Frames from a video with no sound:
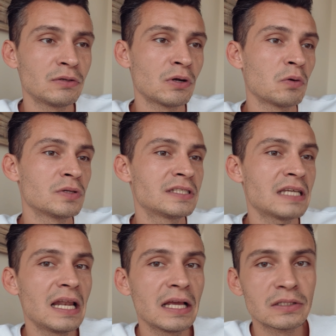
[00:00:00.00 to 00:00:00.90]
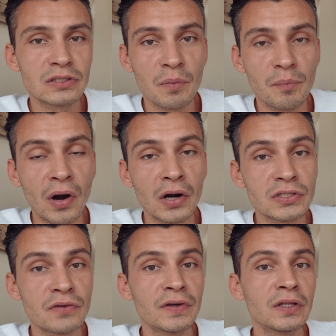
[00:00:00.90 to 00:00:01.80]
you know selling some parts
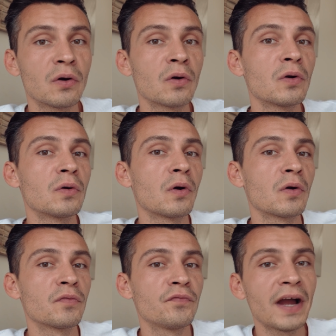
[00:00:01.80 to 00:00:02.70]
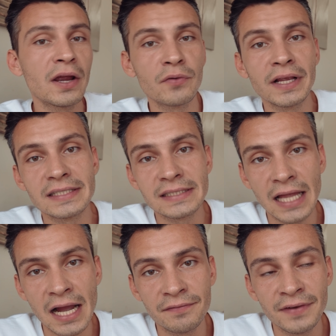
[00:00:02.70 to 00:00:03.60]
of it or or firing
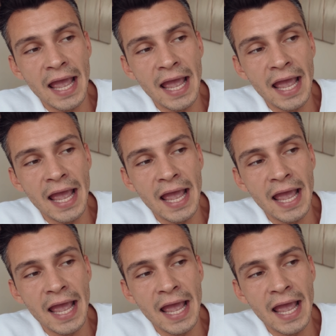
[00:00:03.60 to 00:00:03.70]
stuff